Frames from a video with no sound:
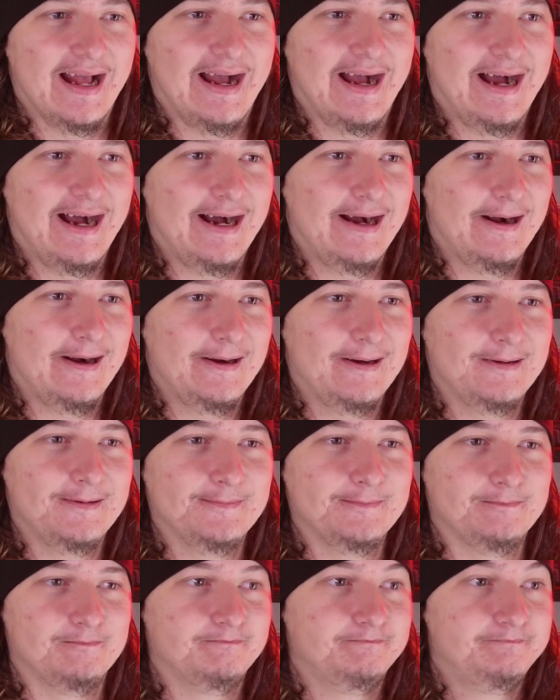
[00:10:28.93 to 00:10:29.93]

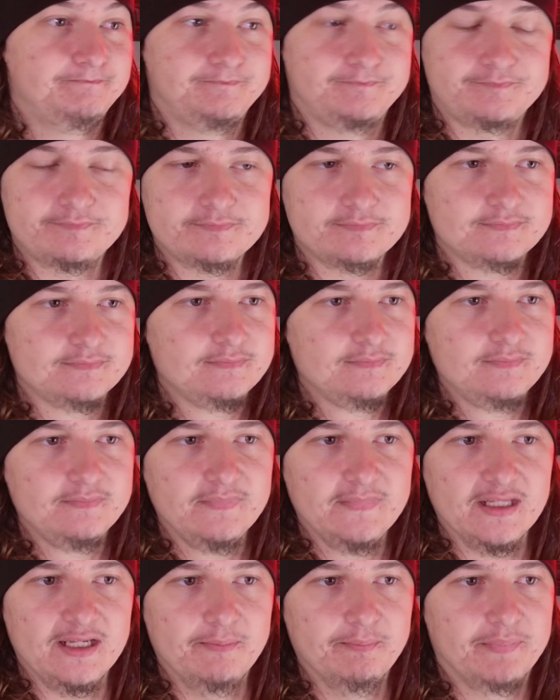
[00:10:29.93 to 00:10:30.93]
Um,
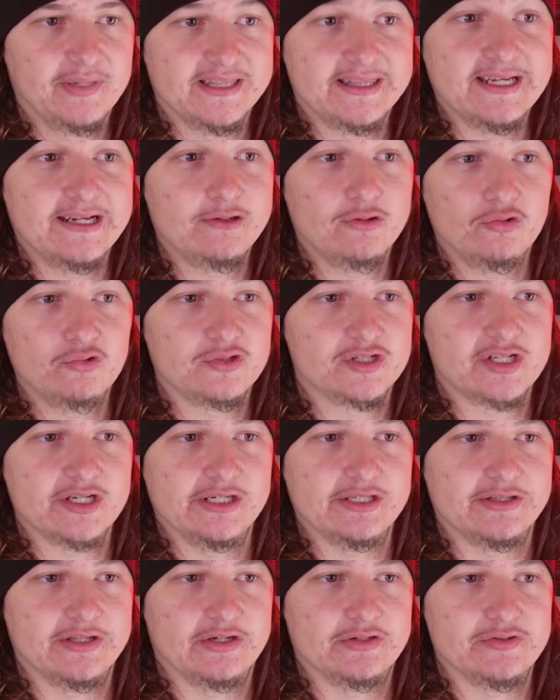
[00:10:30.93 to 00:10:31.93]
but then
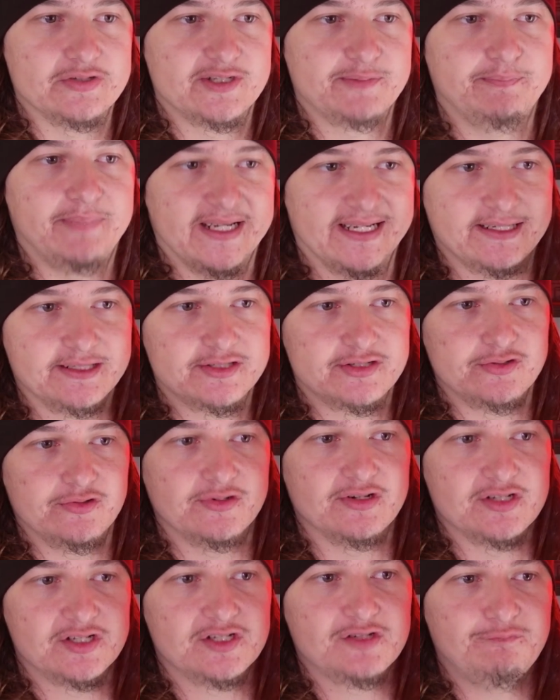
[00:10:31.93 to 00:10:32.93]
also those big
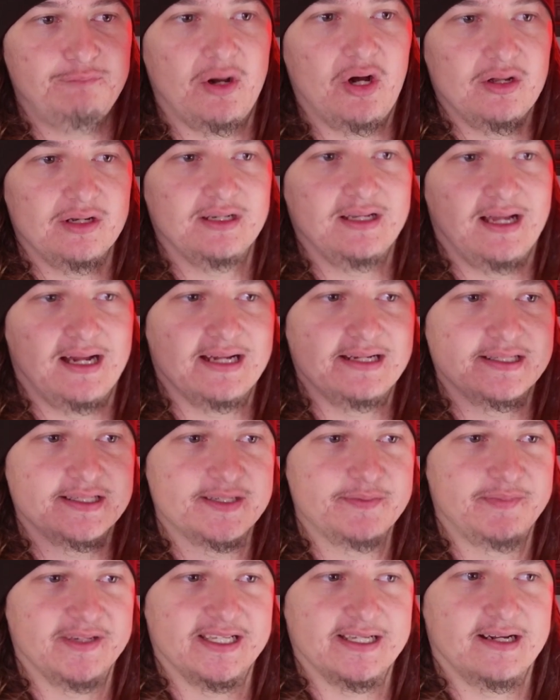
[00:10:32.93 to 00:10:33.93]
sort of
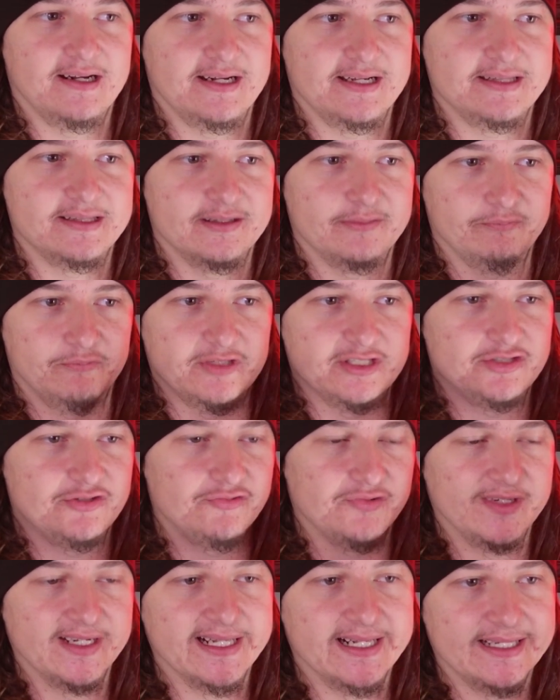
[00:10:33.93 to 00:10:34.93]
spotlights behind them, which
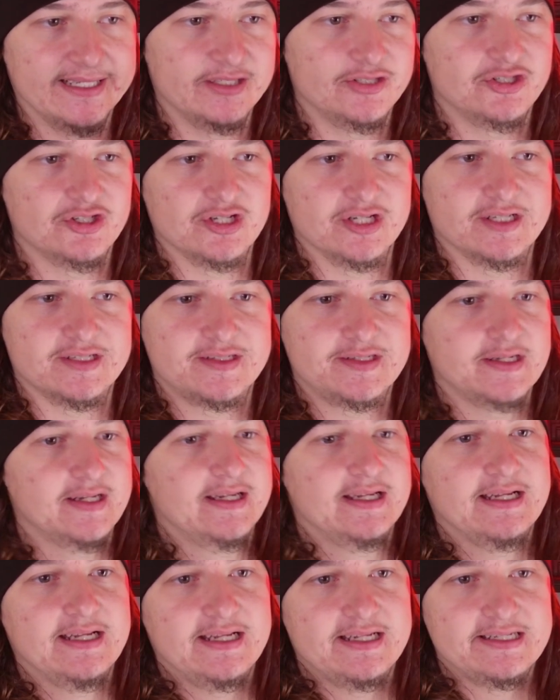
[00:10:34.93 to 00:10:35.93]
really just
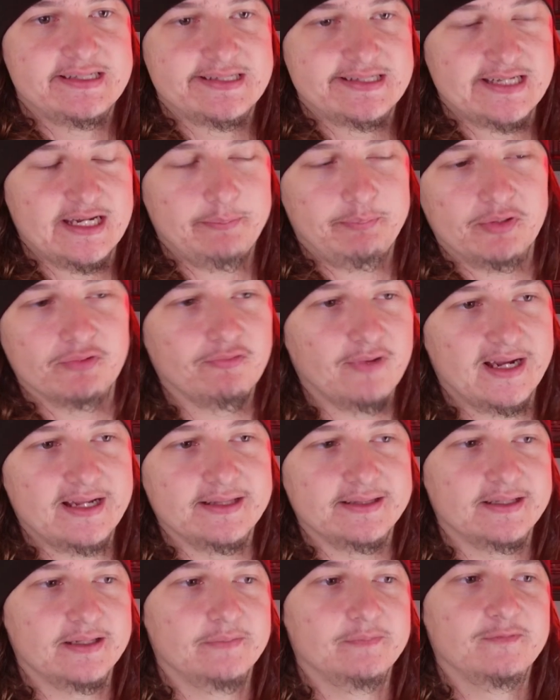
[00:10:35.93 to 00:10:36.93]

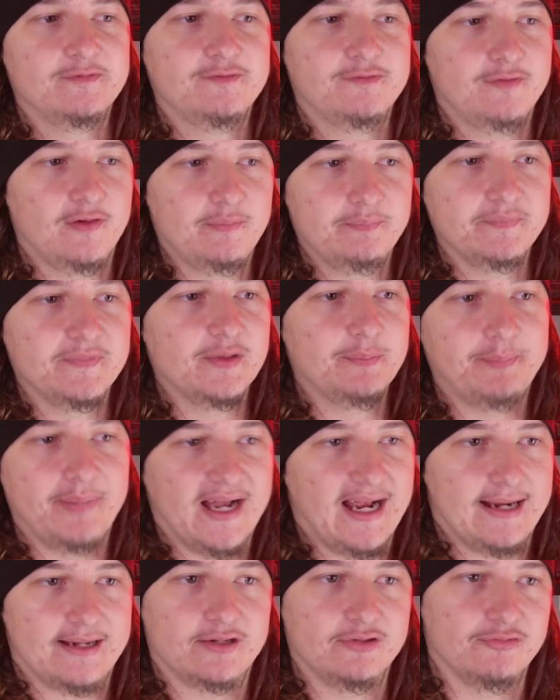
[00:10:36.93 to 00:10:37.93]
separate them from the
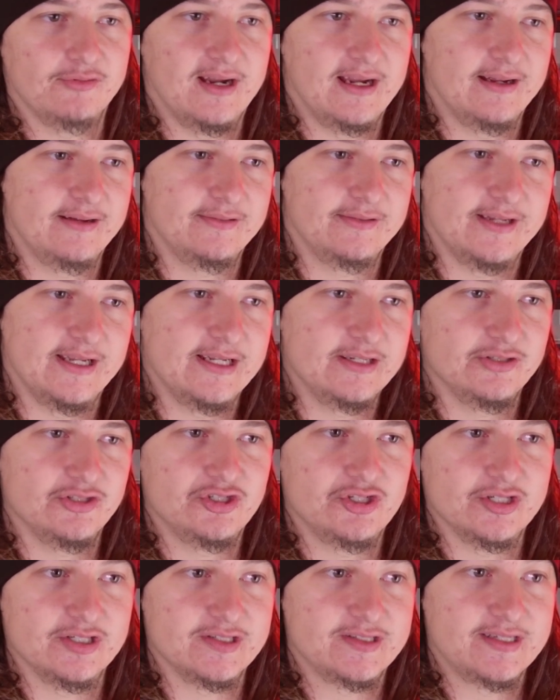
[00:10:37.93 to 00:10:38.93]
background. And
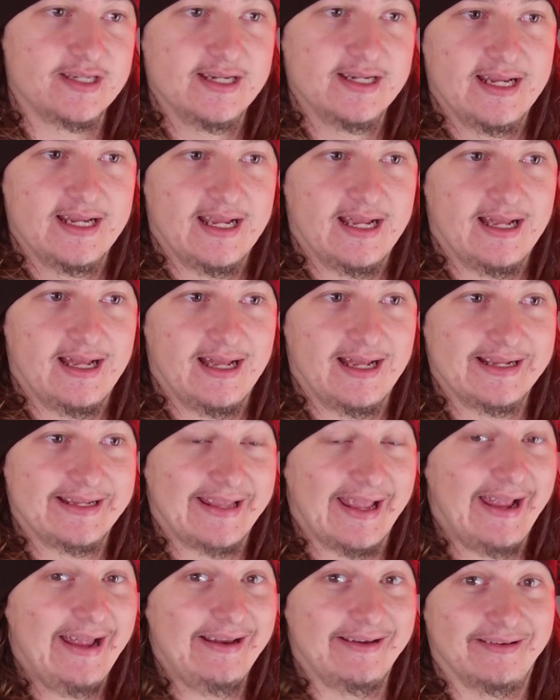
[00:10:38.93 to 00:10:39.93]
just
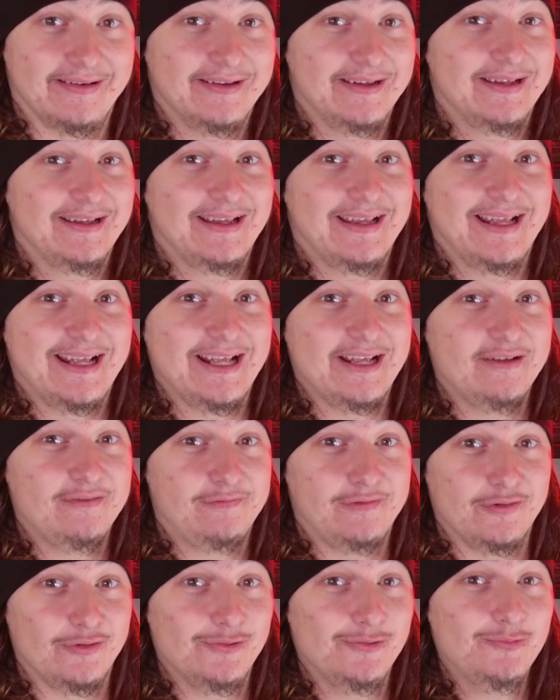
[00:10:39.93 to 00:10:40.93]
again,
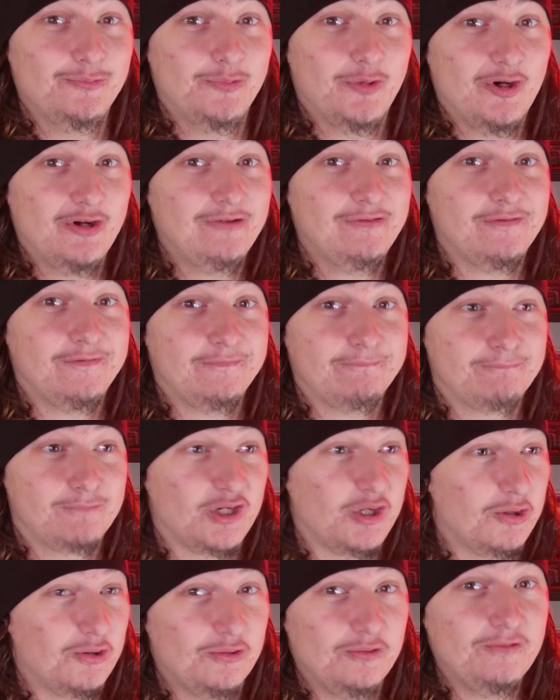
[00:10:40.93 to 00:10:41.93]
if you want
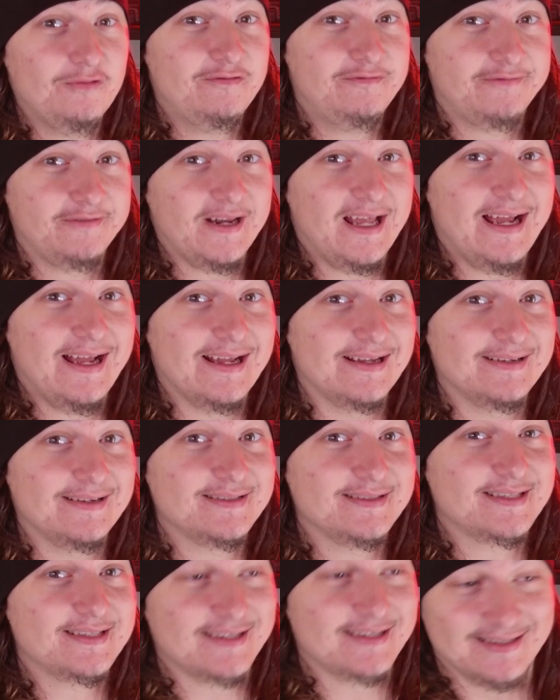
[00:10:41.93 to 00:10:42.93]
cool
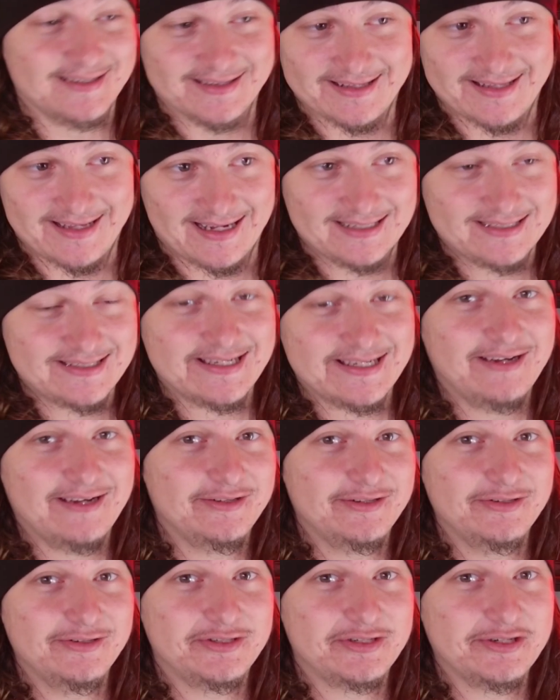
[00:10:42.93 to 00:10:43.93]
flares, that's how
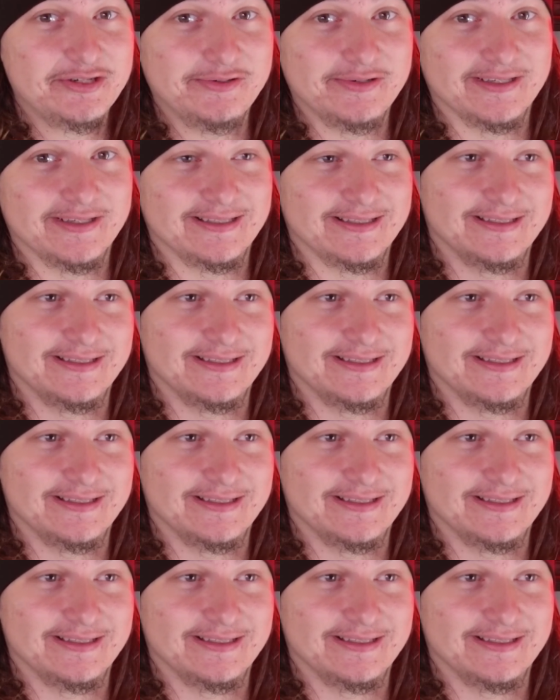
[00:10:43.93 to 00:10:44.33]
you do it.